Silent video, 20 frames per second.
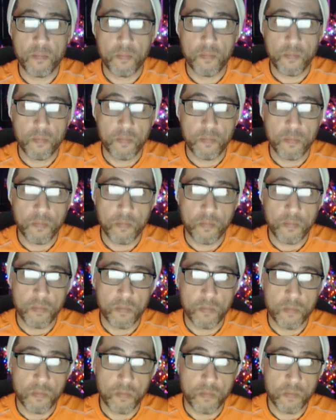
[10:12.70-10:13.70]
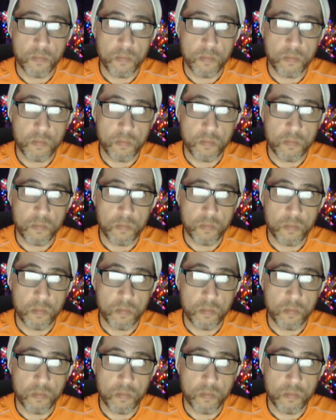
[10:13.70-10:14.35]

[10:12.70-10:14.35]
(no one is talking)